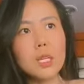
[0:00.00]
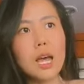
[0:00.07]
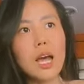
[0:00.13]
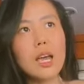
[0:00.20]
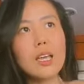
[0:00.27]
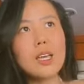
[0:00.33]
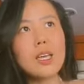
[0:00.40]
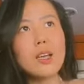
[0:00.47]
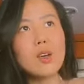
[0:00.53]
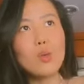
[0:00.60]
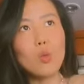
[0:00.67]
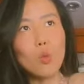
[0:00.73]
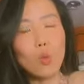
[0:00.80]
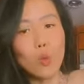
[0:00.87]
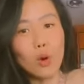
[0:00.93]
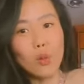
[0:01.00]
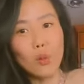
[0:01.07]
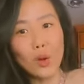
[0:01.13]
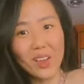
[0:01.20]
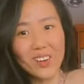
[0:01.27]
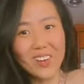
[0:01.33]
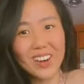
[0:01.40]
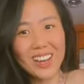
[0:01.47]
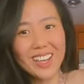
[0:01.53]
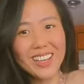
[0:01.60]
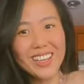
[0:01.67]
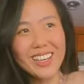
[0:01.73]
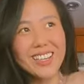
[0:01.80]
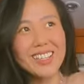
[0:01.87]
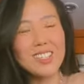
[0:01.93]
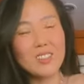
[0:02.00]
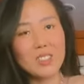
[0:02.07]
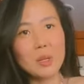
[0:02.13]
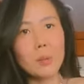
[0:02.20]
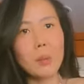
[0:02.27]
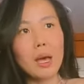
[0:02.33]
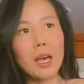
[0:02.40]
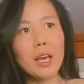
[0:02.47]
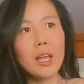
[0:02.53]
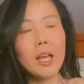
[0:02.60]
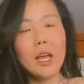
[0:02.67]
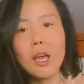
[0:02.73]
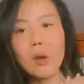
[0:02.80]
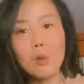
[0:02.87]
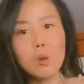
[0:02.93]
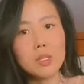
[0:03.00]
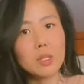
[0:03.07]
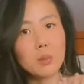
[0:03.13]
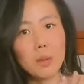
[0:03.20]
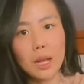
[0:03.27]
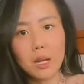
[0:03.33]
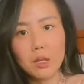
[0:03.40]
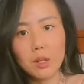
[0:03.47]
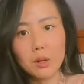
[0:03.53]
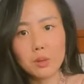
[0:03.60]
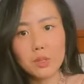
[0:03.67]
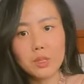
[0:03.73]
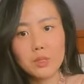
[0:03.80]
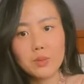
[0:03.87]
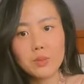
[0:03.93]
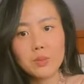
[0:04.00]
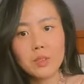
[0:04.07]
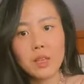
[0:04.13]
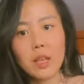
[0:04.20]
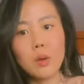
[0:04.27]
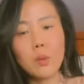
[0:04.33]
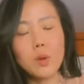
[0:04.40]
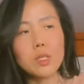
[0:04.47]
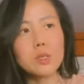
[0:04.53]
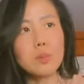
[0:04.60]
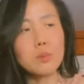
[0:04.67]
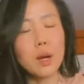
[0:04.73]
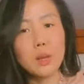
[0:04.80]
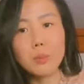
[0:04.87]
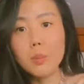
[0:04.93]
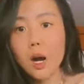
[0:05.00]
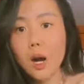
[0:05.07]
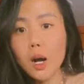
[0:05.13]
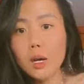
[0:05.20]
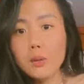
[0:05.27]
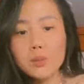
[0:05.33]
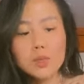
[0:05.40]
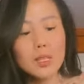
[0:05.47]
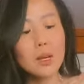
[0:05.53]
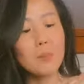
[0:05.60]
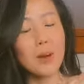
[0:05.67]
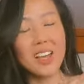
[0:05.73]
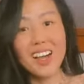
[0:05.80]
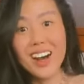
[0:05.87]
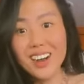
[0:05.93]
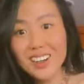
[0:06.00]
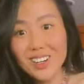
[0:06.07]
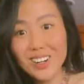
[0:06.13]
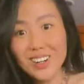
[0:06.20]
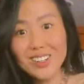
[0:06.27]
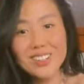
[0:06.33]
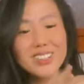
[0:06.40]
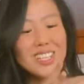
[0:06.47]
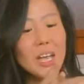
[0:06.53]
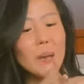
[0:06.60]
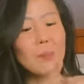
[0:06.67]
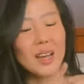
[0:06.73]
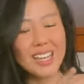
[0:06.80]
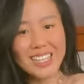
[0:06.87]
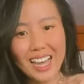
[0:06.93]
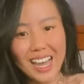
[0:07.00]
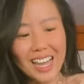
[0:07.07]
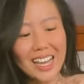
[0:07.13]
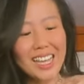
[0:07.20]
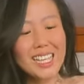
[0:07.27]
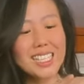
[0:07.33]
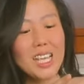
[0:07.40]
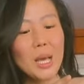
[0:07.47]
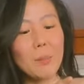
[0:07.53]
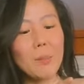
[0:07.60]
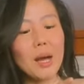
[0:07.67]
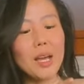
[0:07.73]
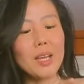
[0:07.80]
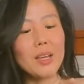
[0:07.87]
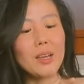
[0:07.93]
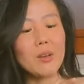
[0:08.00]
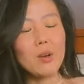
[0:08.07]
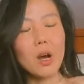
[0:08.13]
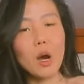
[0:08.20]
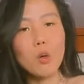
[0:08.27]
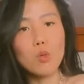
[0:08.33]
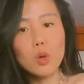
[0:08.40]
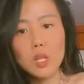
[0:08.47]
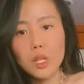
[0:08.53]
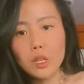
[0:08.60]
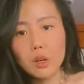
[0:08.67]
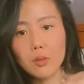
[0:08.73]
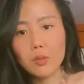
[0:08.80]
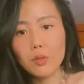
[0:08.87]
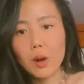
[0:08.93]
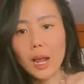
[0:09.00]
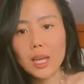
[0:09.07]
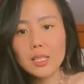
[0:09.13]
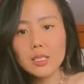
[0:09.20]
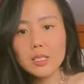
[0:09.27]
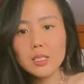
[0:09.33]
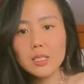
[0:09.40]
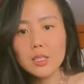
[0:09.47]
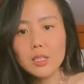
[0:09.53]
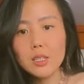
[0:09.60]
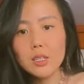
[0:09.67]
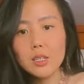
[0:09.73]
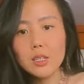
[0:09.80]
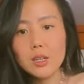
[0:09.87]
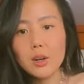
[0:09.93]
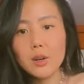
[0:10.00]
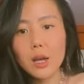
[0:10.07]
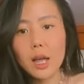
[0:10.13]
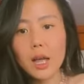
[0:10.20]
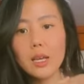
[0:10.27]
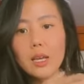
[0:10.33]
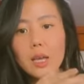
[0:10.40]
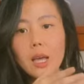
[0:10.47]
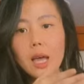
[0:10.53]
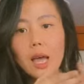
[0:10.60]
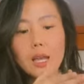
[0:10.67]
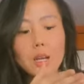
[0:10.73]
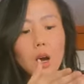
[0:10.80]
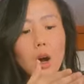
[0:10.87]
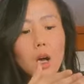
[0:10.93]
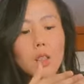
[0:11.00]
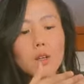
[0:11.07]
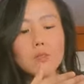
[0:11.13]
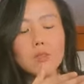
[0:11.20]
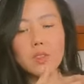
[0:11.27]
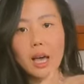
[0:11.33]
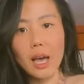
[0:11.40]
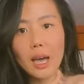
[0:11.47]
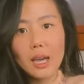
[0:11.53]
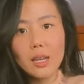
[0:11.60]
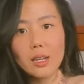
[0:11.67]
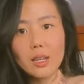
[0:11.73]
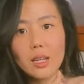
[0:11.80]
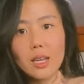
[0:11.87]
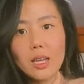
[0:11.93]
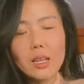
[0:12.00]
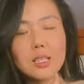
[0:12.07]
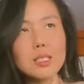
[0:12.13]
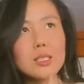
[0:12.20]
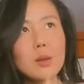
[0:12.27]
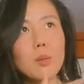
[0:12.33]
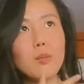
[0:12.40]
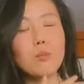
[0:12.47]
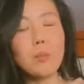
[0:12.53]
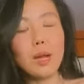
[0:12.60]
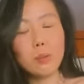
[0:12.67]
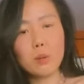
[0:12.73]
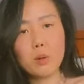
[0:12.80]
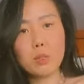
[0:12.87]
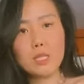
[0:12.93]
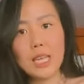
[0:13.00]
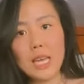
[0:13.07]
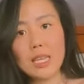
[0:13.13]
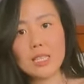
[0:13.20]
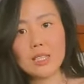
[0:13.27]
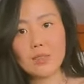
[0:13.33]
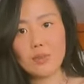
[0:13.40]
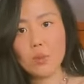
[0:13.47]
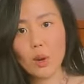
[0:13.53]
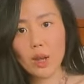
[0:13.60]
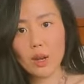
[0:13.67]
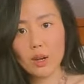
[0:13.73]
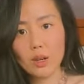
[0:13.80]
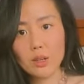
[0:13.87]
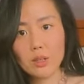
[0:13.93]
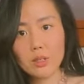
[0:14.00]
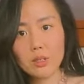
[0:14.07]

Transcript: that I were wearing to Tibet, it wasn't my clothes. It was my mom's, my uncle's, my dad's, my really good friend, okay? And all of that is my protective wear,